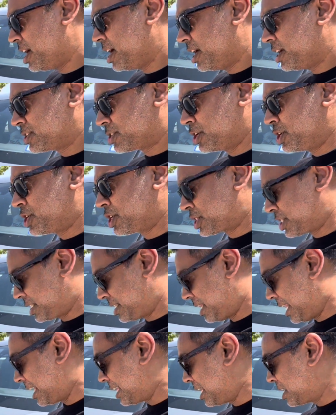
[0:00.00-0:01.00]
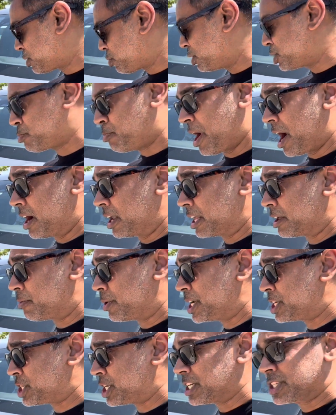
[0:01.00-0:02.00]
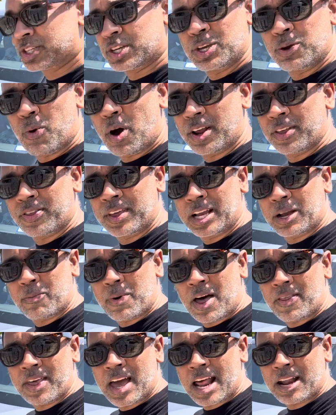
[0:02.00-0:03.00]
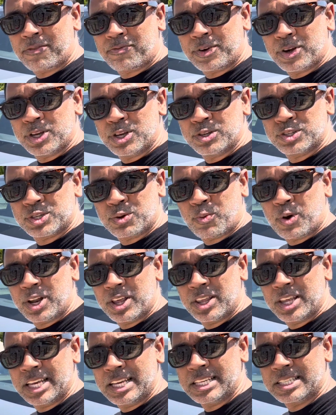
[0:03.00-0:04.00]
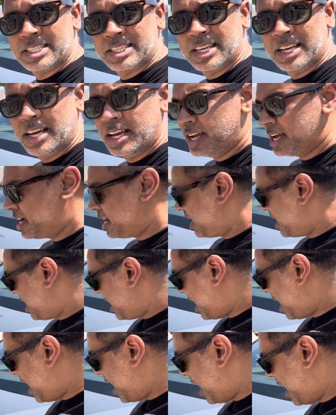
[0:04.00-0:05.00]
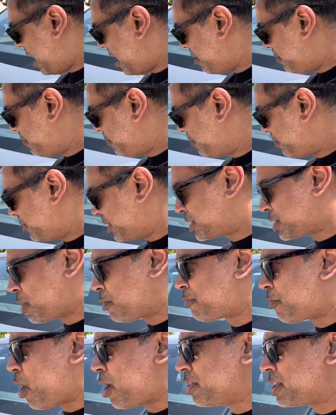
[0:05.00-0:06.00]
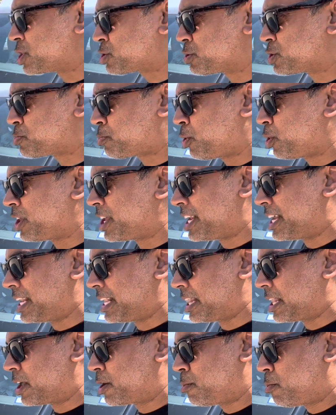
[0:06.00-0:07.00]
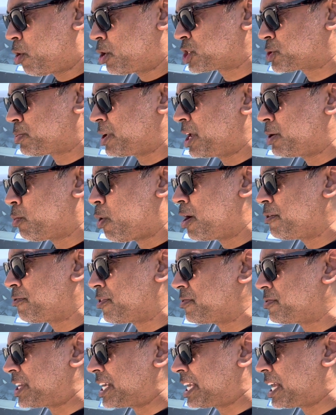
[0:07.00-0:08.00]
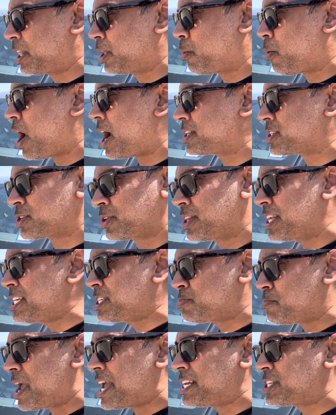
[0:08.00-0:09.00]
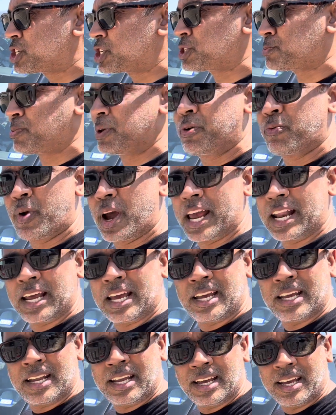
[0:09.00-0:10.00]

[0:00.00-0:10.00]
So you just, like this one's barely reaching. So you want to think about that if you're using one of these. But so far this one's pulling in a little more speed, 150 kilowatts. So these may just be rated